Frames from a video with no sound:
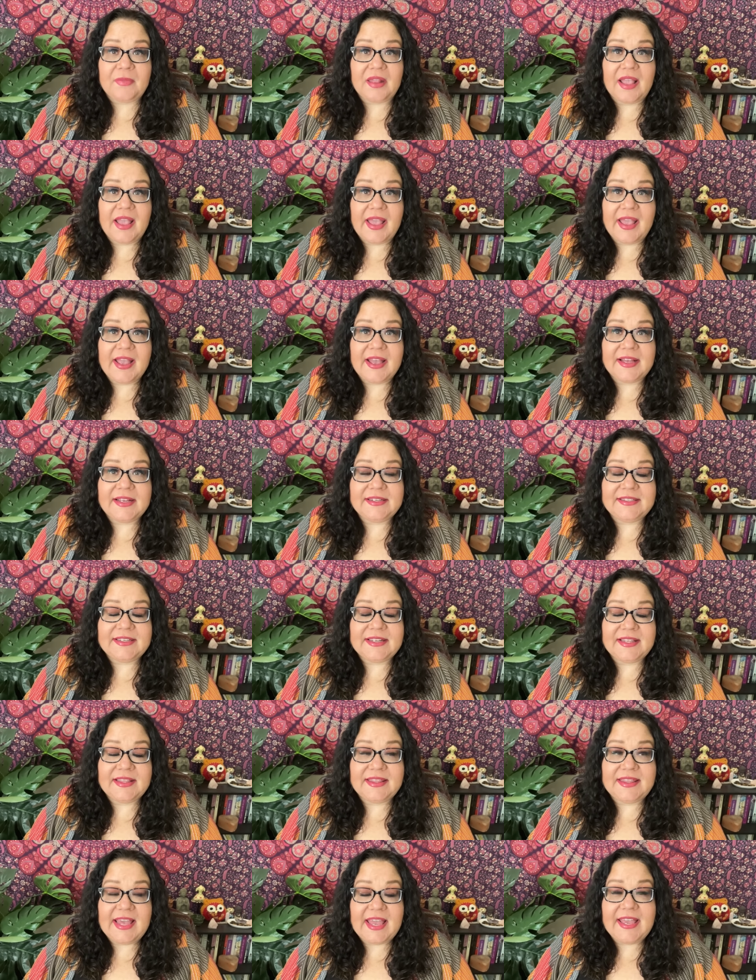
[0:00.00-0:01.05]
And
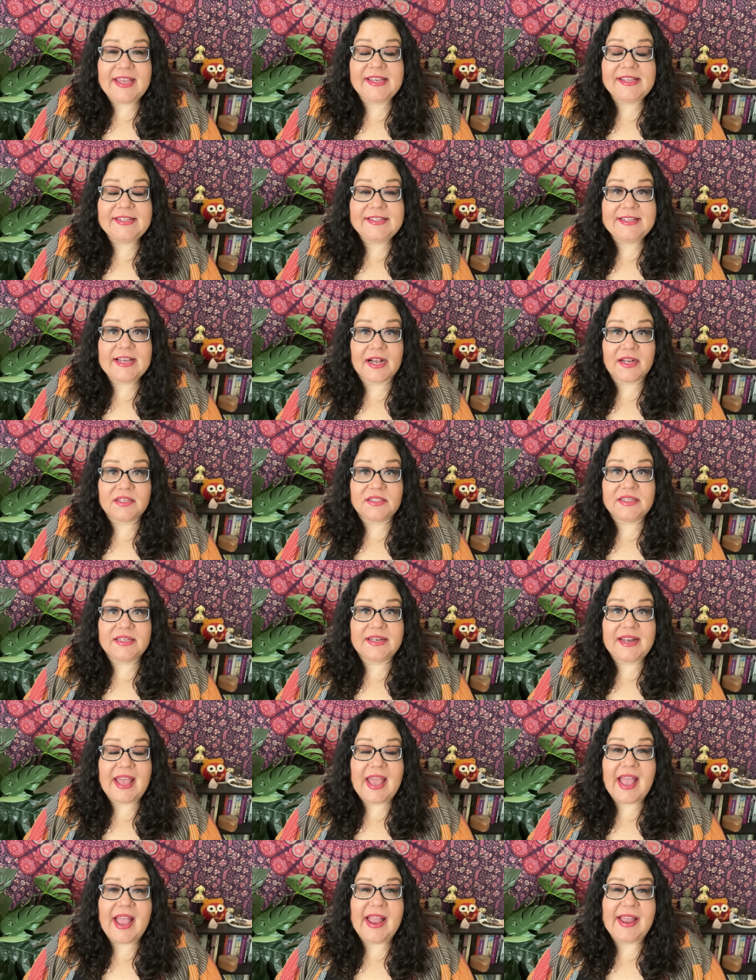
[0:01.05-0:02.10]
they
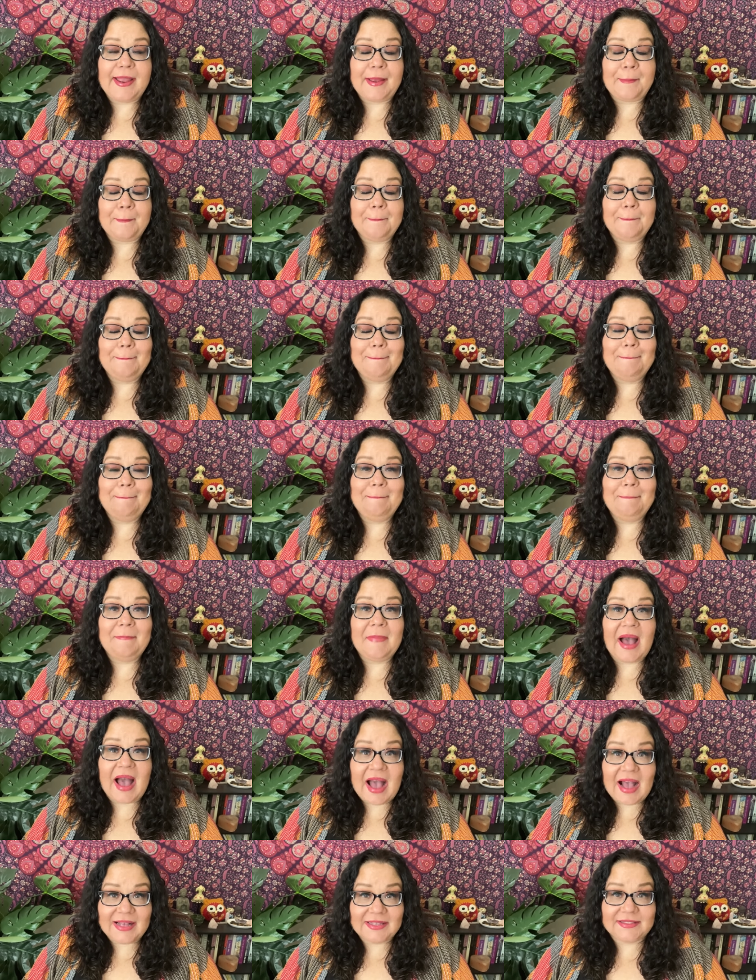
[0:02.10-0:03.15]
conducted a
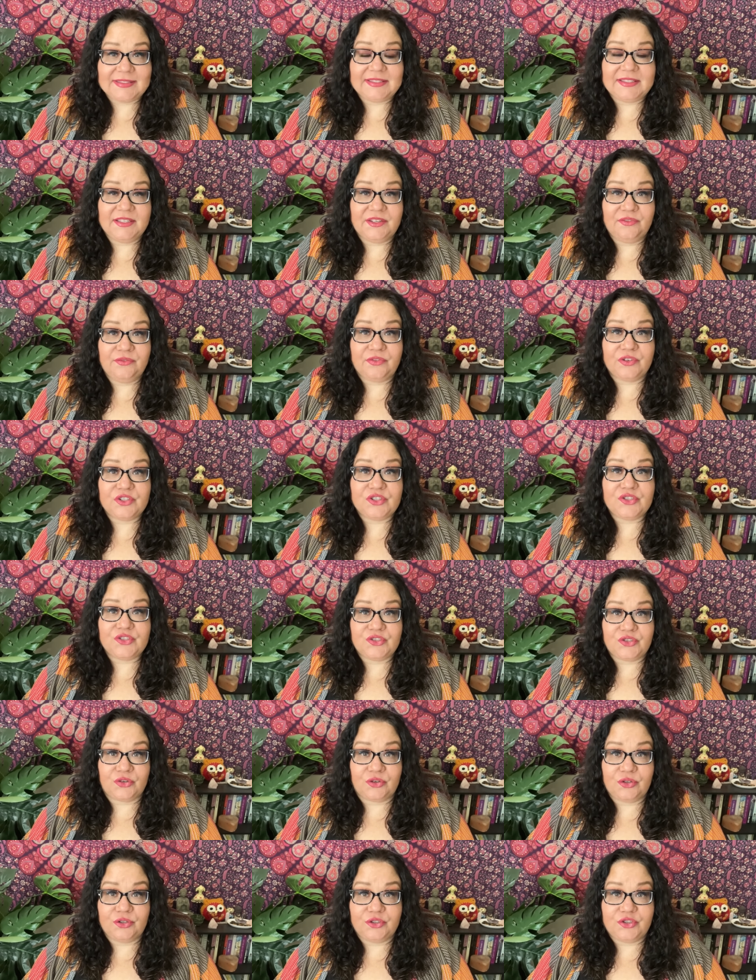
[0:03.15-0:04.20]
massive
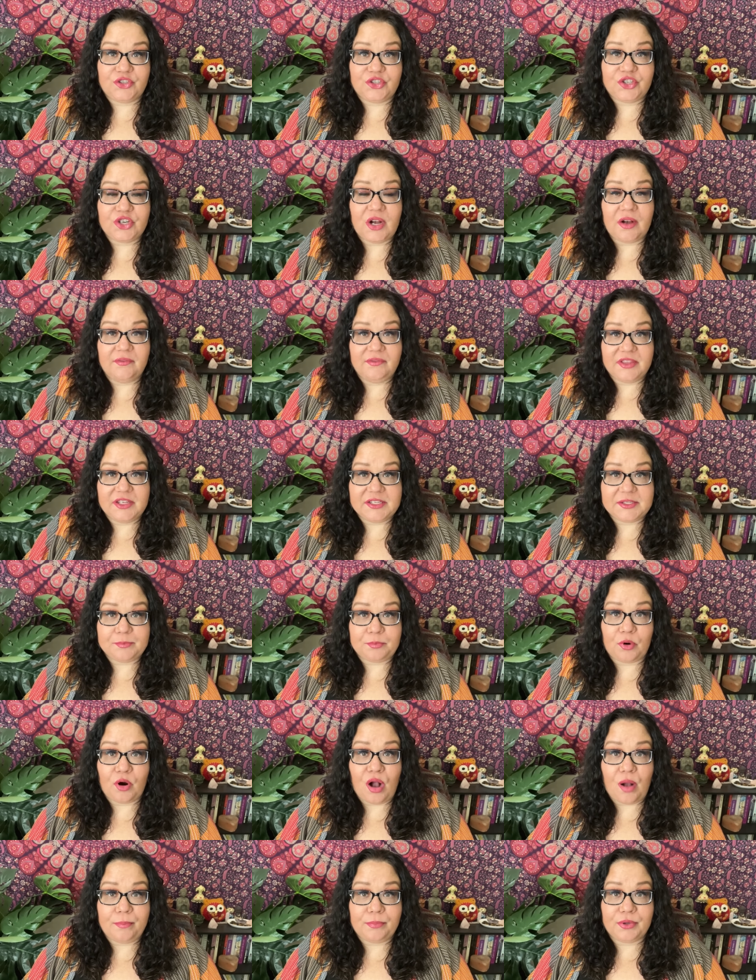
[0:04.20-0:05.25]
search of this
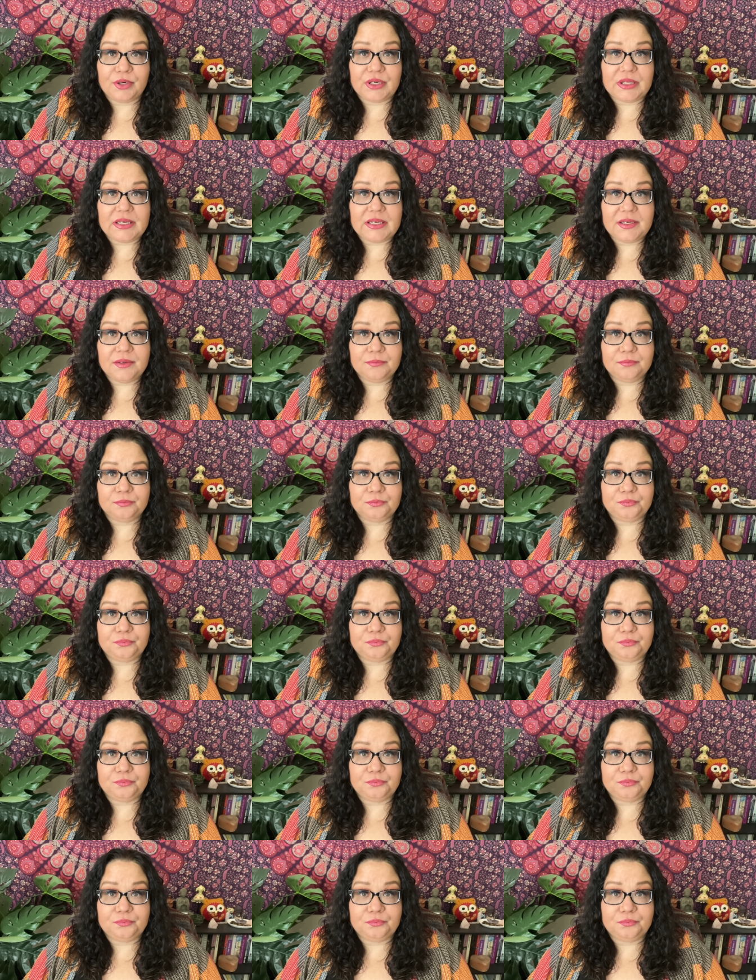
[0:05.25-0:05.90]
property.